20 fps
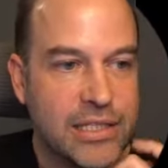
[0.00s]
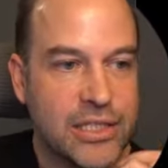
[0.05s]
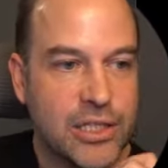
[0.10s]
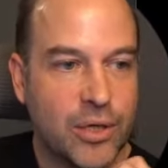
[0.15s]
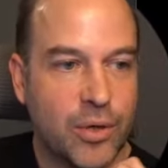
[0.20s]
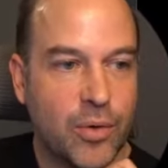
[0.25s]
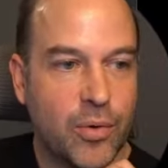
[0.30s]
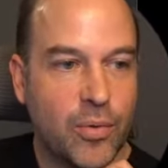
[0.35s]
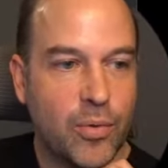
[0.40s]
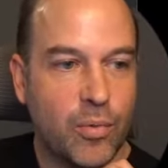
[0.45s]

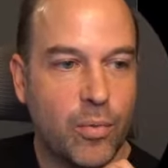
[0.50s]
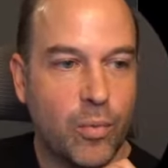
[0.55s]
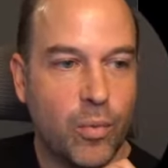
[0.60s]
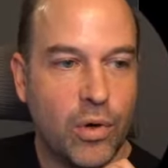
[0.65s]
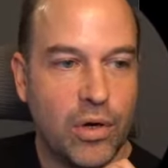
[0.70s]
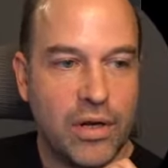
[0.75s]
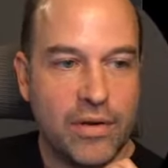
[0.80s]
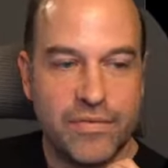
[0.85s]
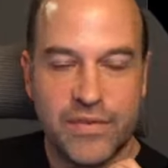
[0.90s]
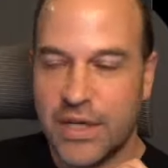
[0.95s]
So
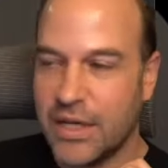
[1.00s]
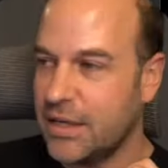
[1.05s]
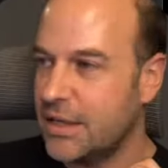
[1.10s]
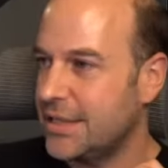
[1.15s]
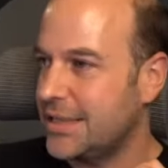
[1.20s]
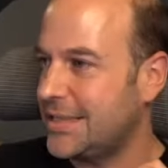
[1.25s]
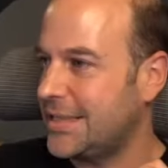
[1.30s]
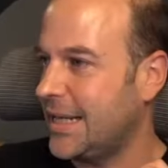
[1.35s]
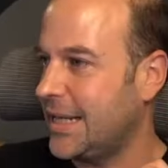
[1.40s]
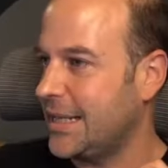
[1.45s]
what I've done
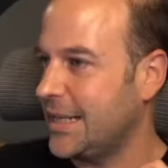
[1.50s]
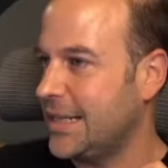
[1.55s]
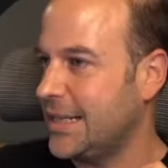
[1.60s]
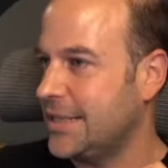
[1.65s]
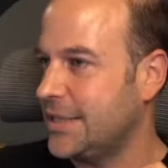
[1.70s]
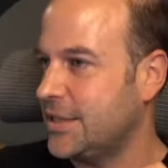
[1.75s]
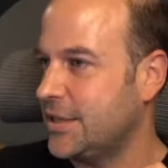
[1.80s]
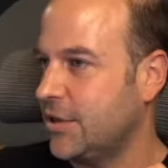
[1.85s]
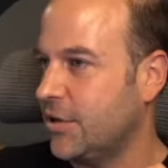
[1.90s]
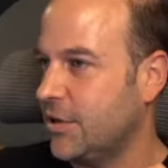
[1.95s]
is set
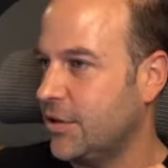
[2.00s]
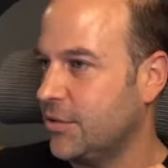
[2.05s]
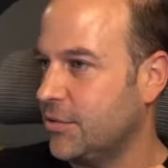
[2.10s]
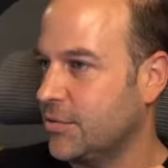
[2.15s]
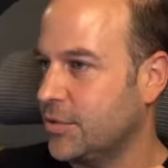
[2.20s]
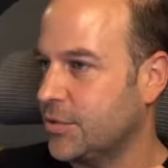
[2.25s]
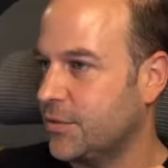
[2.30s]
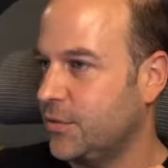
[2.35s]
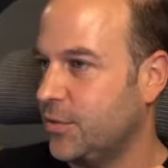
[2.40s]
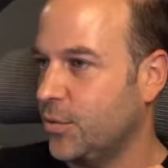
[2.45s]
these
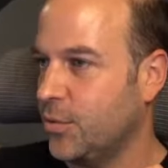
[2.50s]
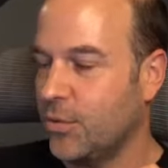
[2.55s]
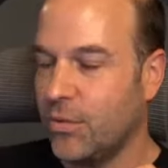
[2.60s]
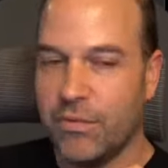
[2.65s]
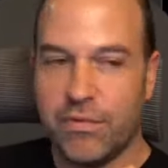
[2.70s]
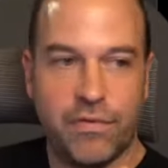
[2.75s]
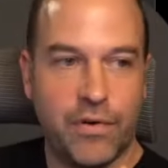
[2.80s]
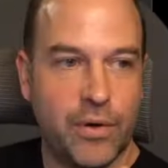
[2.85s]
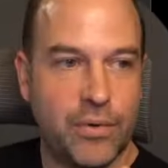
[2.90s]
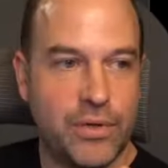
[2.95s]
dials for
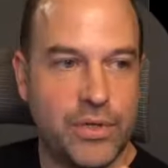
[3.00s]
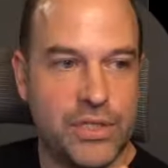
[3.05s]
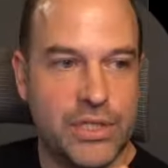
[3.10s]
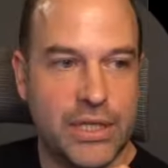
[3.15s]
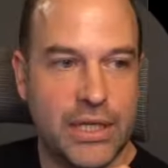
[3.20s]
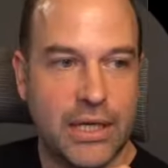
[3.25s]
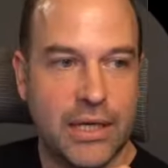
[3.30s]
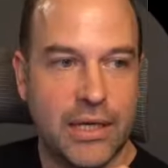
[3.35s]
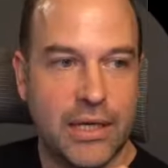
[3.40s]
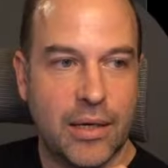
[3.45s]

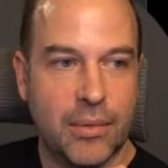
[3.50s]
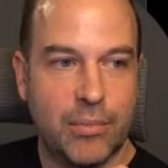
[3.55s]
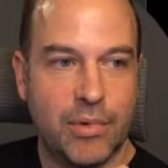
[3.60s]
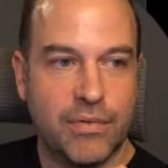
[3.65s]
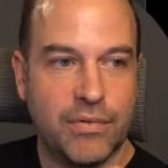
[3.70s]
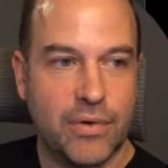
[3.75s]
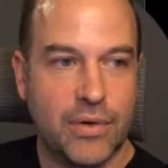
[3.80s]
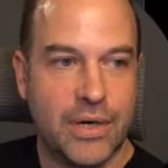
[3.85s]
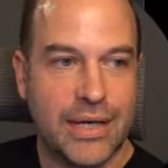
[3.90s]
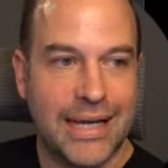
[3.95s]
focusing, and
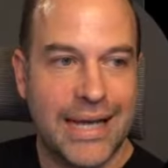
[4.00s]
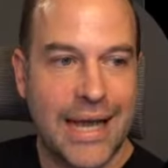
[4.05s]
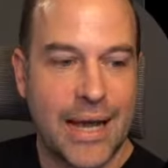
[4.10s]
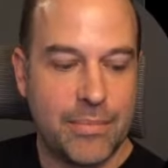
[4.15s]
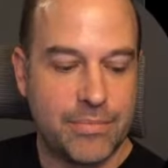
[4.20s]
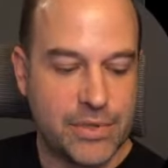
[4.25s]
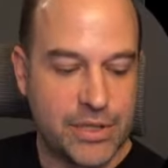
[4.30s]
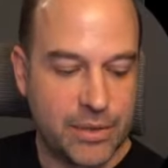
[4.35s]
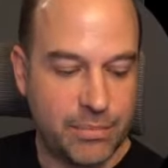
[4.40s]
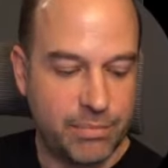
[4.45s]
we've got a
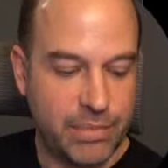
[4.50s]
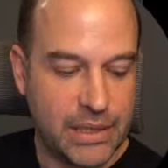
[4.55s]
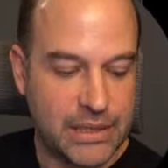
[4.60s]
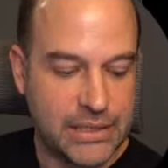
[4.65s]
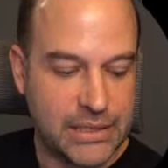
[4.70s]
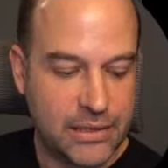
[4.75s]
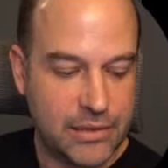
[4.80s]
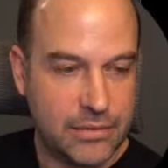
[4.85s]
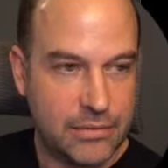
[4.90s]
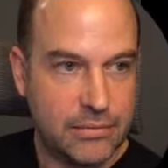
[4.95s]
capture
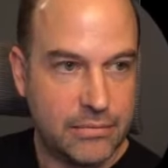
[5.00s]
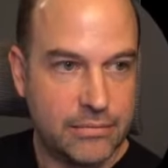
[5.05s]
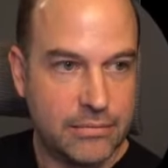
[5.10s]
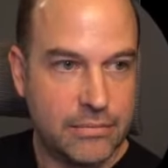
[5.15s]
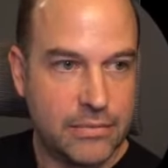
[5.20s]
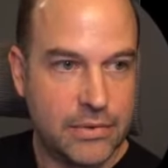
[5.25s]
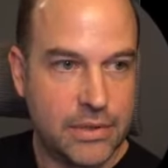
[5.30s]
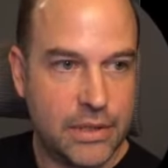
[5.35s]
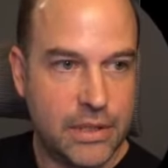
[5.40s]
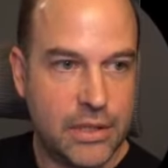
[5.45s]
button,
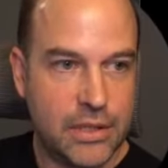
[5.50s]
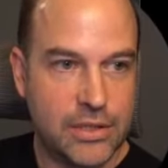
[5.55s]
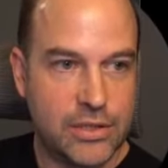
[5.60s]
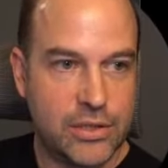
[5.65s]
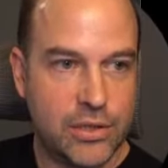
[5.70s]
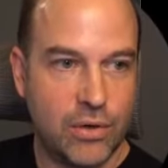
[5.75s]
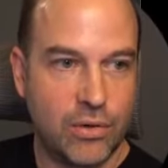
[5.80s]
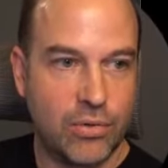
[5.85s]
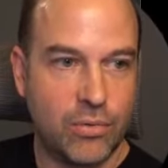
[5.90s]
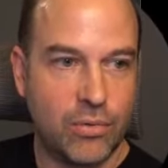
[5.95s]
a
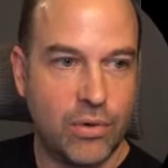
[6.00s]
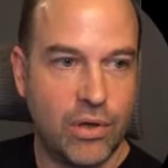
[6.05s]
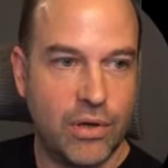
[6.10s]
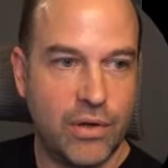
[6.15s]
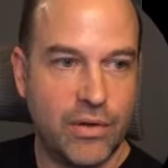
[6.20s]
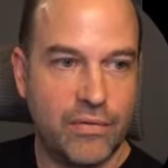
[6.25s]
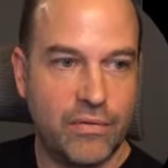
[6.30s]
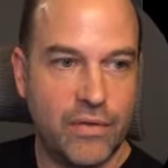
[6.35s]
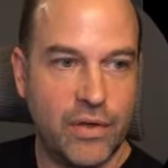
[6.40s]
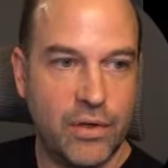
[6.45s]
toggle
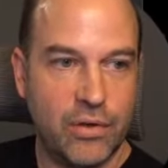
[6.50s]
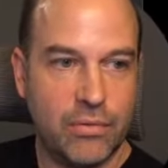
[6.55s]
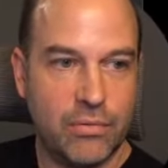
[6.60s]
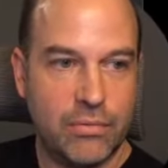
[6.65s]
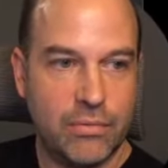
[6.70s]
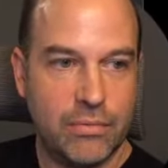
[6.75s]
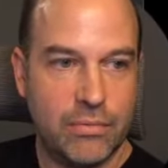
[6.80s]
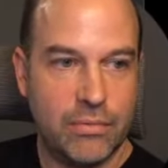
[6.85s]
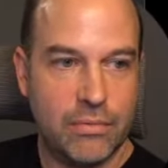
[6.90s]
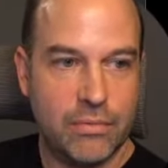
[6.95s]
live view,